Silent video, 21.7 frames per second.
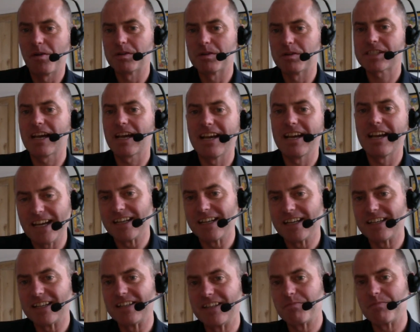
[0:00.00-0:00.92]
We're
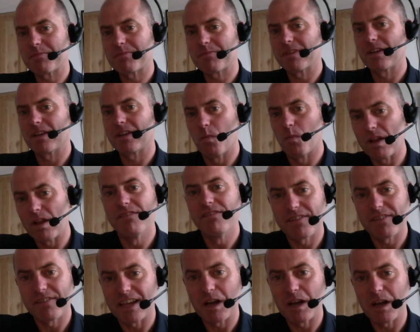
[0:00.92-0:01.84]
saying
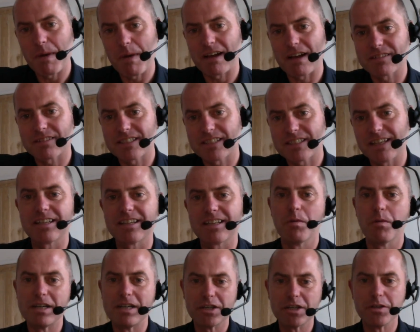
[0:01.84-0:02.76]
one thing about it
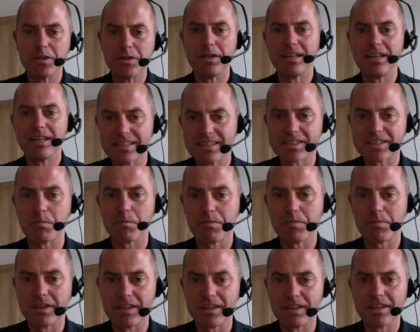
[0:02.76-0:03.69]
and we're doing
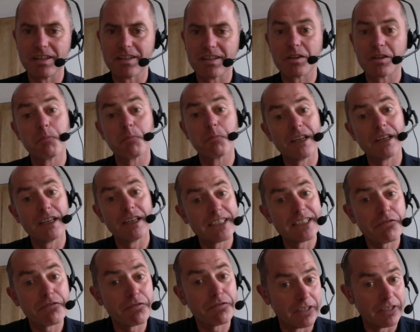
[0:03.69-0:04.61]
something completely
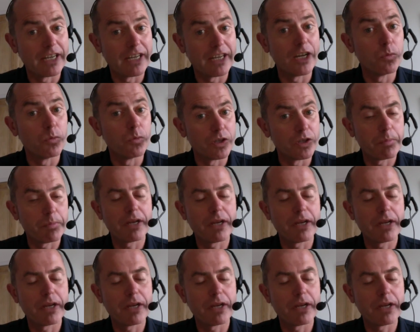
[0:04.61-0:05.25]
different, it would